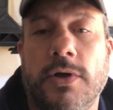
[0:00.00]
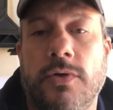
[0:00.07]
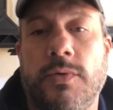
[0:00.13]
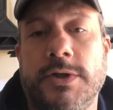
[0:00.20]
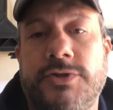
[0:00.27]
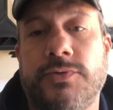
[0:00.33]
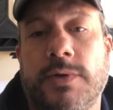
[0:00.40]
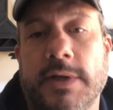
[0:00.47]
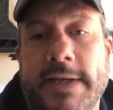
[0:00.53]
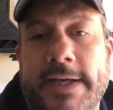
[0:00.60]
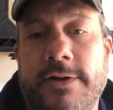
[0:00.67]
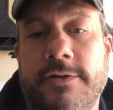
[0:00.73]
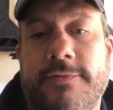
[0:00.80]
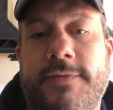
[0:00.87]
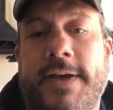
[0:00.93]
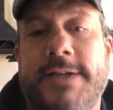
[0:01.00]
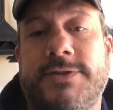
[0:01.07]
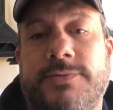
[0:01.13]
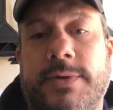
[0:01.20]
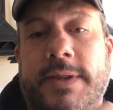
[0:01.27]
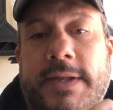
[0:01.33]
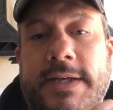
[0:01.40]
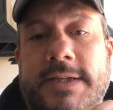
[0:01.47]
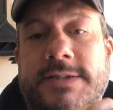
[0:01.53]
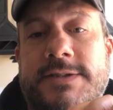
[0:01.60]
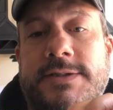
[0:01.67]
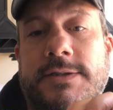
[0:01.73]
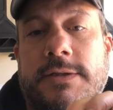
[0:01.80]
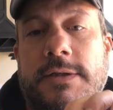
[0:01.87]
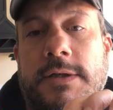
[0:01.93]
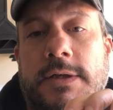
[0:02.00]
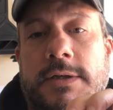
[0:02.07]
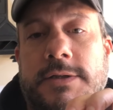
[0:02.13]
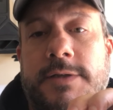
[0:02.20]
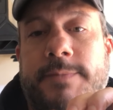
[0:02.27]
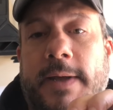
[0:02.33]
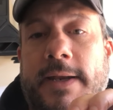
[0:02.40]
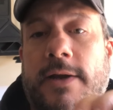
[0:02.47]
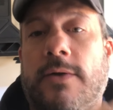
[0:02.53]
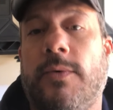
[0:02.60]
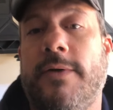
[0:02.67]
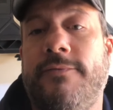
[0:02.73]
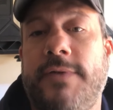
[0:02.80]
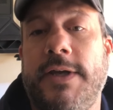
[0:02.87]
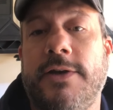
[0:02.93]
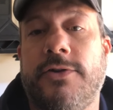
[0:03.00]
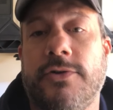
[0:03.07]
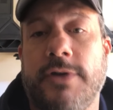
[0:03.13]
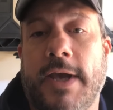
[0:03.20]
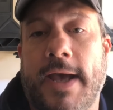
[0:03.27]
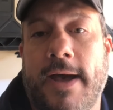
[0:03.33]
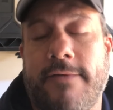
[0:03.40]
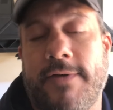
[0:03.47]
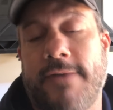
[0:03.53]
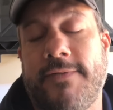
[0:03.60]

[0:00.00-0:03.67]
which will interface with this depending on what vehicle you have.